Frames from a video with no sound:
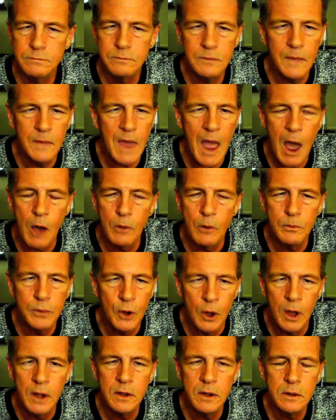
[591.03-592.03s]

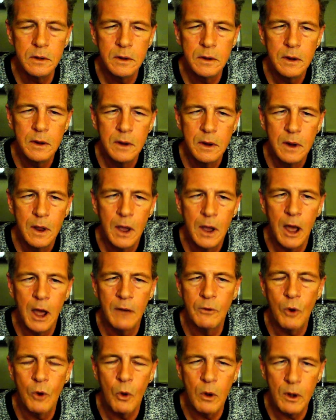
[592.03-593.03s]
output
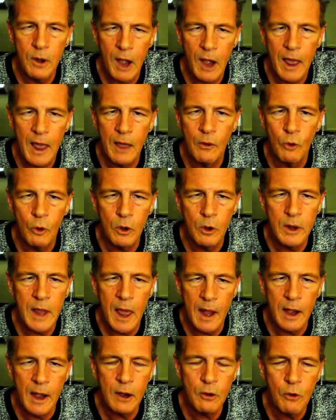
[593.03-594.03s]
of
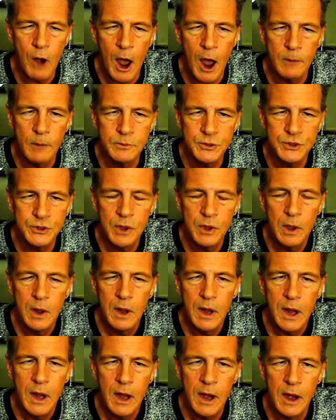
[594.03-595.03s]
organic crops
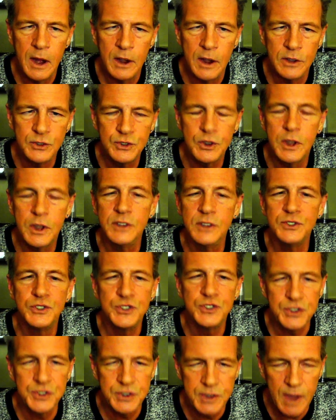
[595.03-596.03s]
is
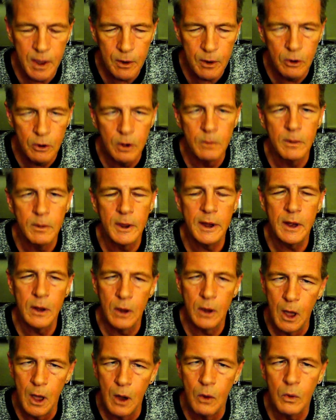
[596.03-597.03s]
considerably
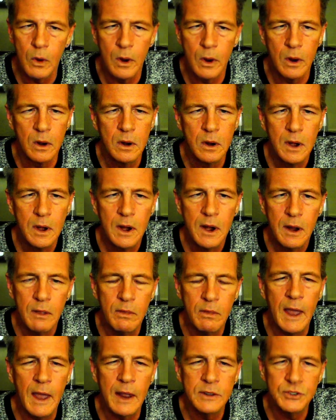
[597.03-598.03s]
lower
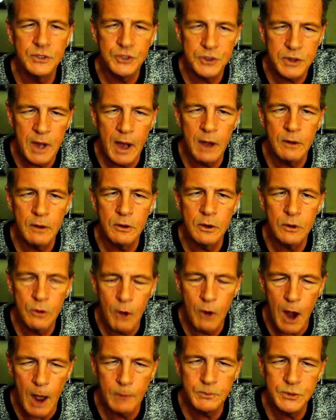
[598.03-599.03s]
than standard
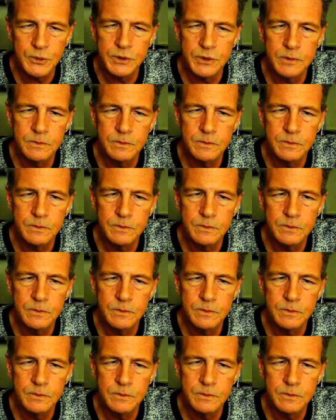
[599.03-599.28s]
crops.